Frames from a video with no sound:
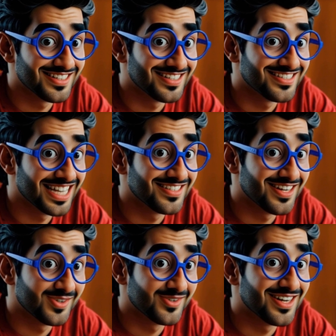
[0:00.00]
is that the
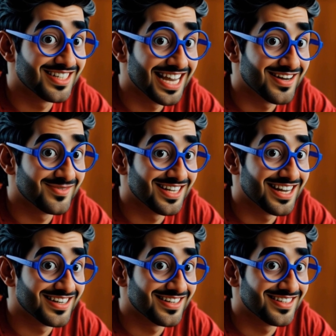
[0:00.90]
Google Nano
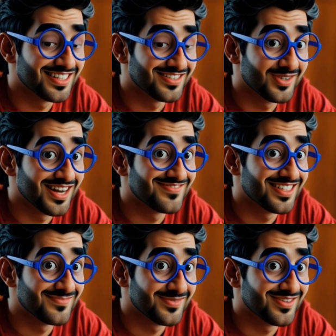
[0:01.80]
Banana is one of
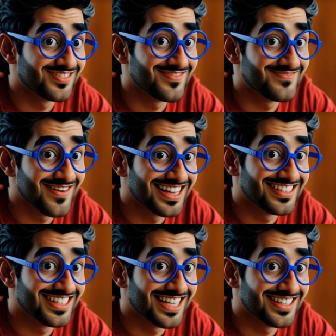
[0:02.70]
the most
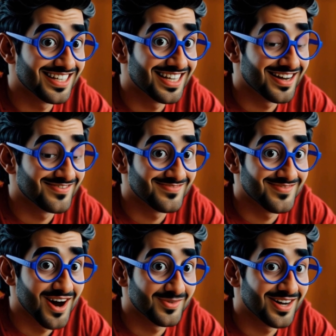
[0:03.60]
fascinating and
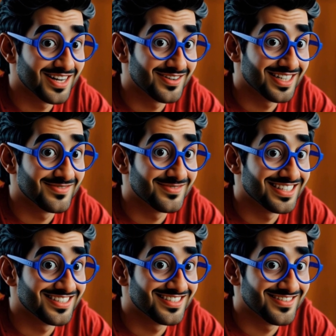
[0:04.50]
forward-looking
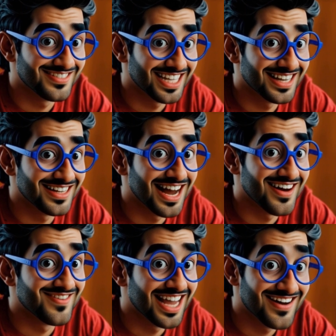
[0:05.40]
pieces of tech
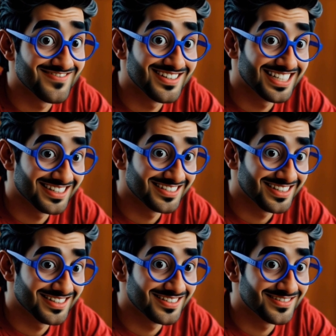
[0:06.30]
I've ever
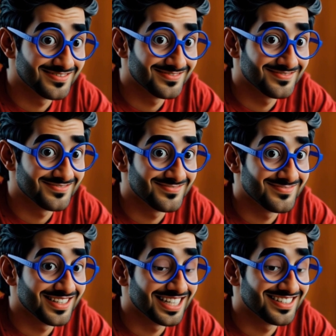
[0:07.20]
tested.
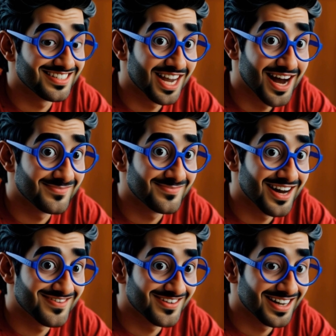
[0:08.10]
It's not
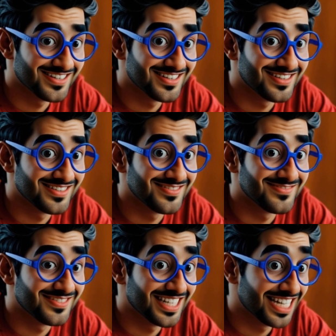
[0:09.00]
perfect.
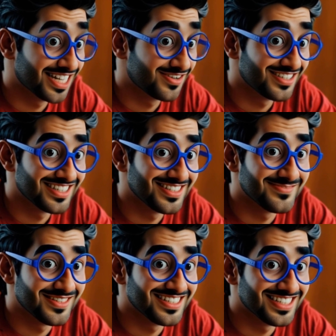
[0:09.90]
The
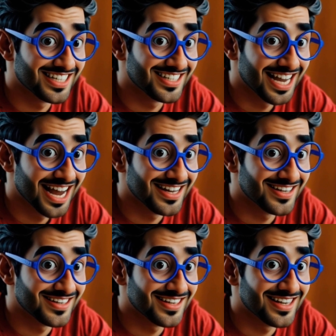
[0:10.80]
ecosystem is still young,
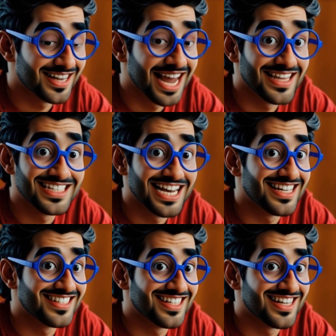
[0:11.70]
and the
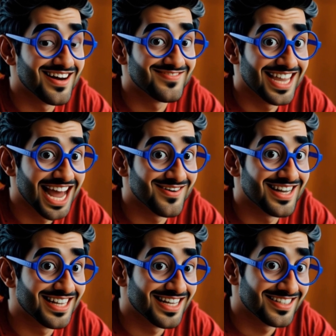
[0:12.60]
idea of
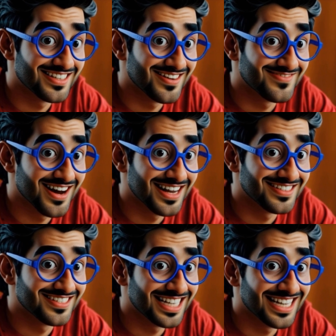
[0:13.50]
carrying another
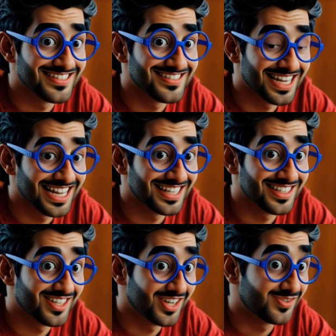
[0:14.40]
device takes getting
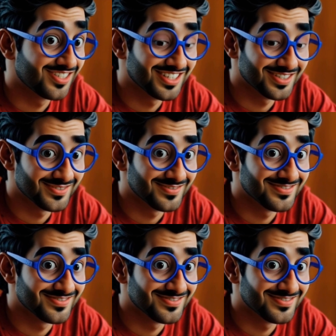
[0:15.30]
used to.